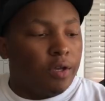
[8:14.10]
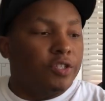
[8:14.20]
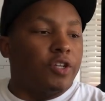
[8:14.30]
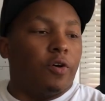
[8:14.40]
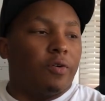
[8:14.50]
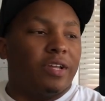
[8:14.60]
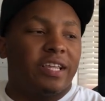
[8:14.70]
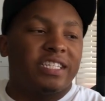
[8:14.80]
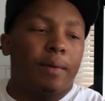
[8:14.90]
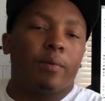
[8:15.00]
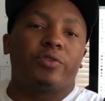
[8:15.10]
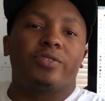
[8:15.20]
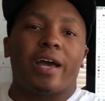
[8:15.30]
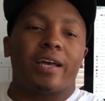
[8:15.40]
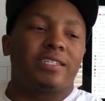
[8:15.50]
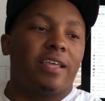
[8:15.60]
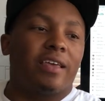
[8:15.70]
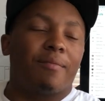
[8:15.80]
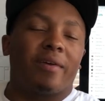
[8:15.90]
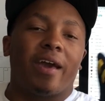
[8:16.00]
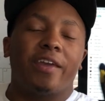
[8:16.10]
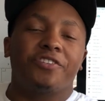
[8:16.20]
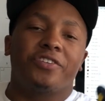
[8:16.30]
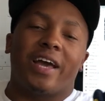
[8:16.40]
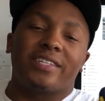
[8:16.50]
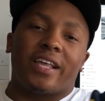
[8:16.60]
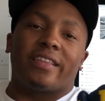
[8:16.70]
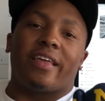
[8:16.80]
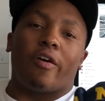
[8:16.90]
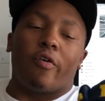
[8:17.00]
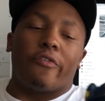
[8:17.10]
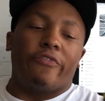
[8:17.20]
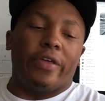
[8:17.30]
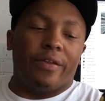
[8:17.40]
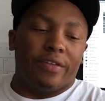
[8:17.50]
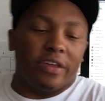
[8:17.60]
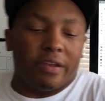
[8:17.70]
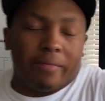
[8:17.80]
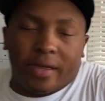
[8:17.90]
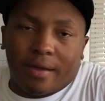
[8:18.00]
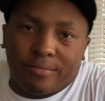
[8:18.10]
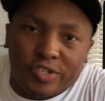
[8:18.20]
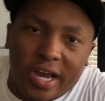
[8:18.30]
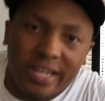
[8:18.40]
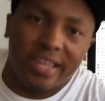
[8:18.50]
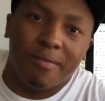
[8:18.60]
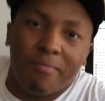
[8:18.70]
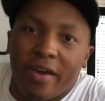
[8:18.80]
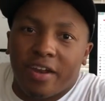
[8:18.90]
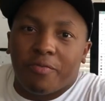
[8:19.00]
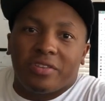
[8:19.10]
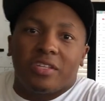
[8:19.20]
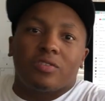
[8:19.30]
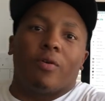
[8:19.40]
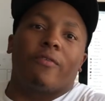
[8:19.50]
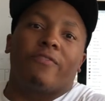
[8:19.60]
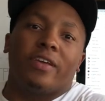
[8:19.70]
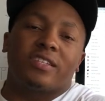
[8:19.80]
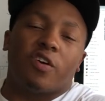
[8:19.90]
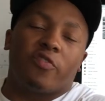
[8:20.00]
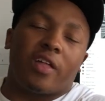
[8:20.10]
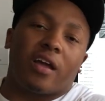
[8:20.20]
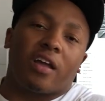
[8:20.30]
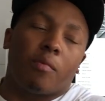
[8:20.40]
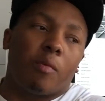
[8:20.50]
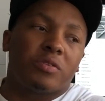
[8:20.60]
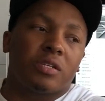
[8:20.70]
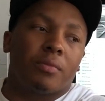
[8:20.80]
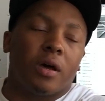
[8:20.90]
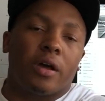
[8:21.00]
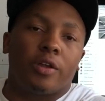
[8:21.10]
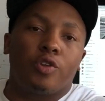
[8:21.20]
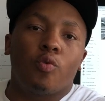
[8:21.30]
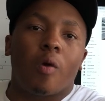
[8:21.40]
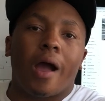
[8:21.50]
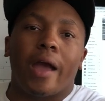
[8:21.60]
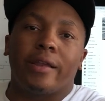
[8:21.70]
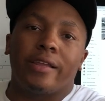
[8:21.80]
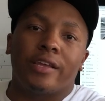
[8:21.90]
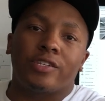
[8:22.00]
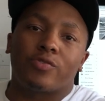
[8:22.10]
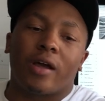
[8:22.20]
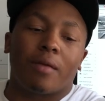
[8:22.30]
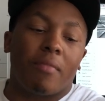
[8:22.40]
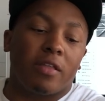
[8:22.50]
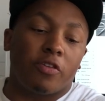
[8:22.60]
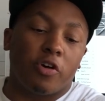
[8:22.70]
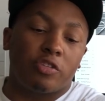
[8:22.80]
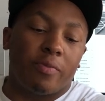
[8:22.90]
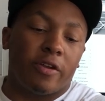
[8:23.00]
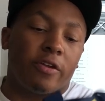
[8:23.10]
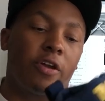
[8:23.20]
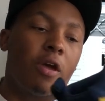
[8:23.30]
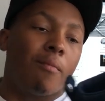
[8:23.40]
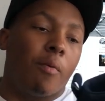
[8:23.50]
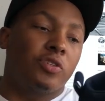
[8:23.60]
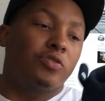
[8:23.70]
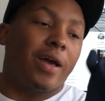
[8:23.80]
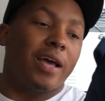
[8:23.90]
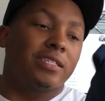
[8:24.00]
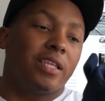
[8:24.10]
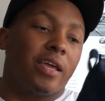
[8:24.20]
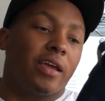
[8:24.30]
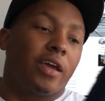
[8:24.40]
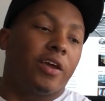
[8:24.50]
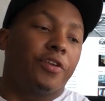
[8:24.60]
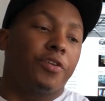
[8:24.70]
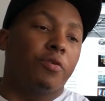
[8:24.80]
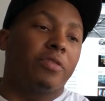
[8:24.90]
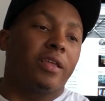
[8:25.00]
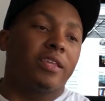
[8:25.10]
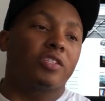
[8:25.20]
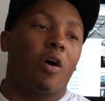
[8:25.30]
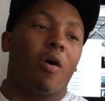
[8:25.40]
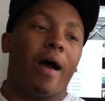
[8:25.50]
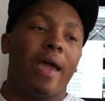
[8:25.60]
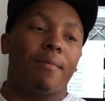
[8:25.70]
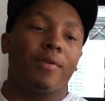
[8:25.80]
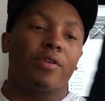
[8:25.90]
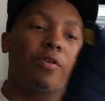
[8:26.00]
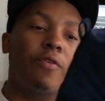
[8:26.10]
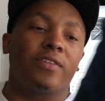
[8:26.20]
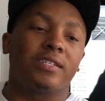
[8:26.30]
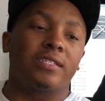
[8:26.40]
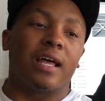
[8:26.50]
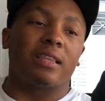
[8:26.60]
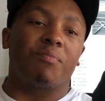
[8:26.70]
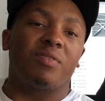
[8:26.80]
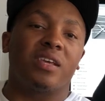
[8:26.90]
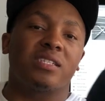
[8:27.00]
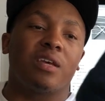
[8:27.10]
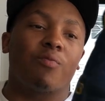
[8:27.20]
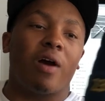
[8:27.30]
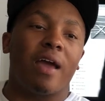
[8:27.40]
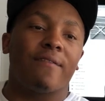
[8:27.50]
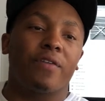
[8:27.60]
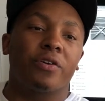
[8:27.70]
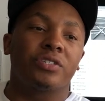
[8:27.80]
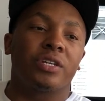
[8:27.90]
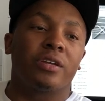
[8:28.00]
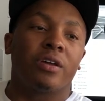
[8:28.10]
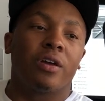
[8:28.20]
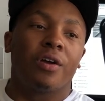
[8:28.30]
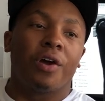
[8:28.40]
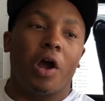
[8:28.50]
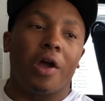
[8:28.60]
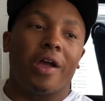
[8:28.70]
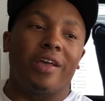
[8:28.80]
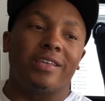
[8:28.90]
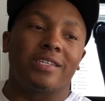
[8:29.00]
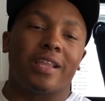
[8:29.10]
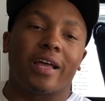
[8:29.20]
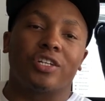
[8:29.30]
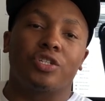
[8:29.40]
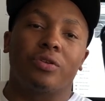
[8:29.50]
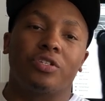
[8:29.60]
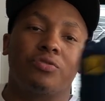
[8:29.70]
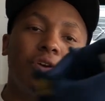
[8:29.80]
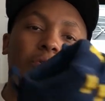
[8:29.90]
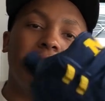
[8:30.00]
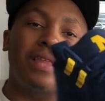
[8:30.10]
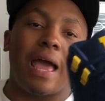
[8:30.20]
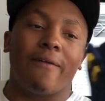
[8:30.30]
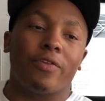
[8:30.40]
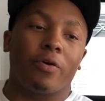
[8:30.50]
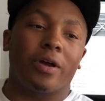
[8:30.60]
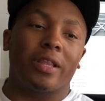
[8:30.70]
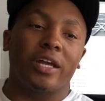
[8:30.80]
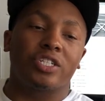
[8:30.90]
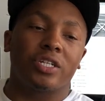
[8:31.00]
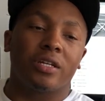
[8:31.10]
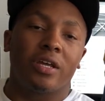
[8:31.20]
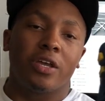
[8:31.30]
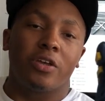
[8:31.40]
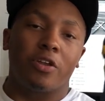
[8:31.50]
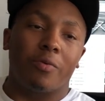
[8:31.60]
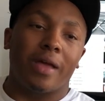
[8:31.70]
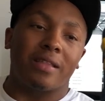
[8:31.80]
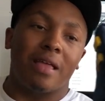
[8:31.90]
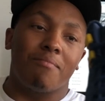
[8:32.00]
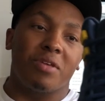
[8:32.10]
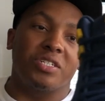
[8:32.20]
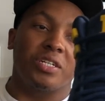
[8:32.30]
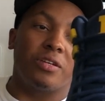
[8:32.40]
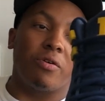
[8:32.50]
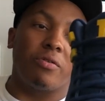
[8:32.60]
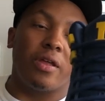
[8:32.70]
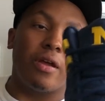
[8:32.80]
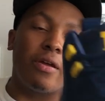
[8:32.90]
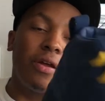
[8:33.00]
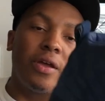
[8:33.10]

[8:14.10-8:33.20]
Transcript: So, tell me what you guys thinking, man. How did you guys like that on feet? You know what I mean? I'm trying to get better with these on feet. Hopefully I can come up with some uh, newer ideas so I can make those better. But what you guys think? Do you think it's all hype? You know, this is not the P S N Y version. Or is it like a shoe that you don't need to have in your collection? You know, we got that Michigan on there.